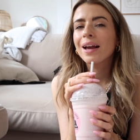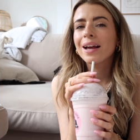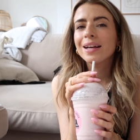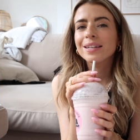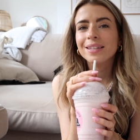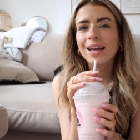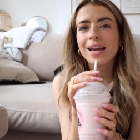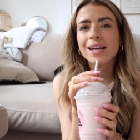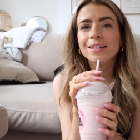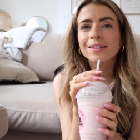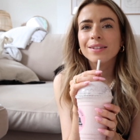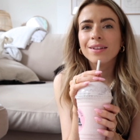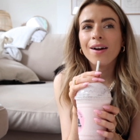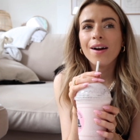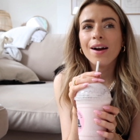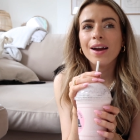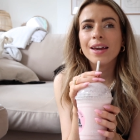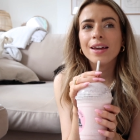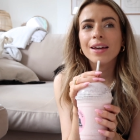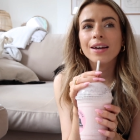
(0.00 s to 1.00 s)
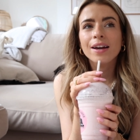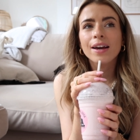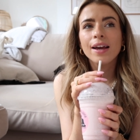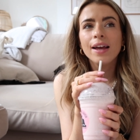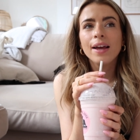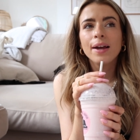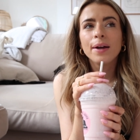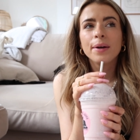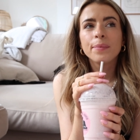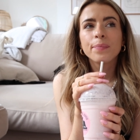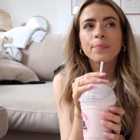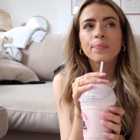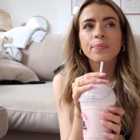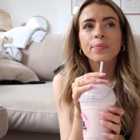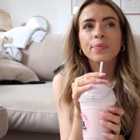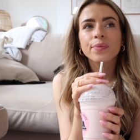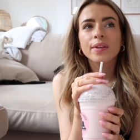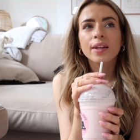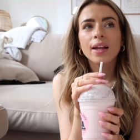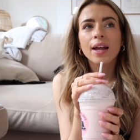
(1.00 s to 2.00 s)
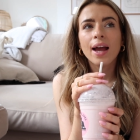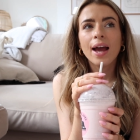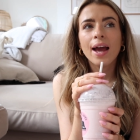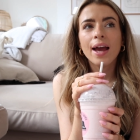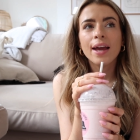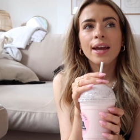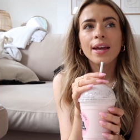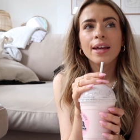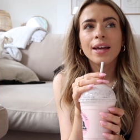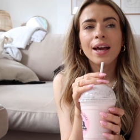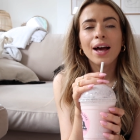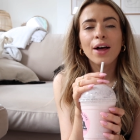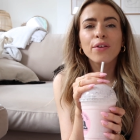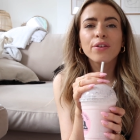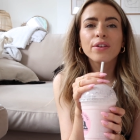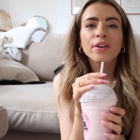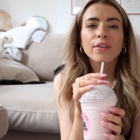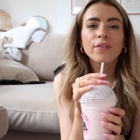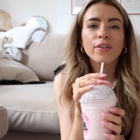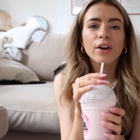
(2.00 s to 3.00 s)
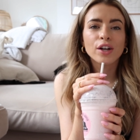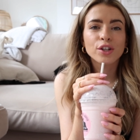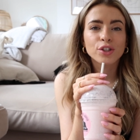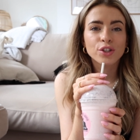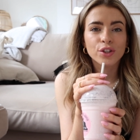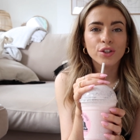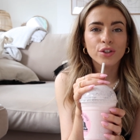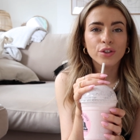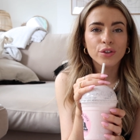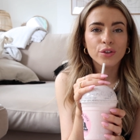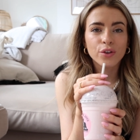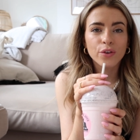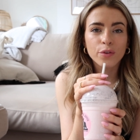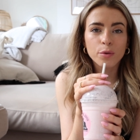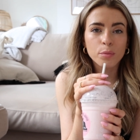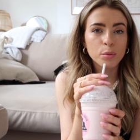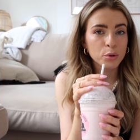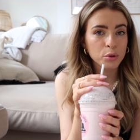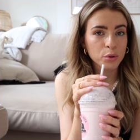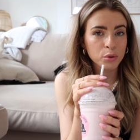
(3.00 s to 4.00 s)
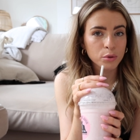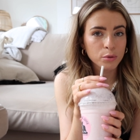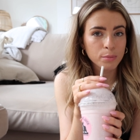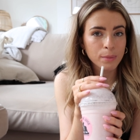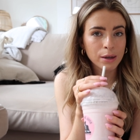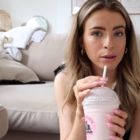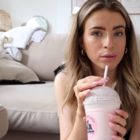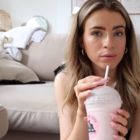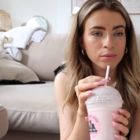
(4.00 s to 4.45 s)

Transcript: it tastes like a healthier version of the McDonald's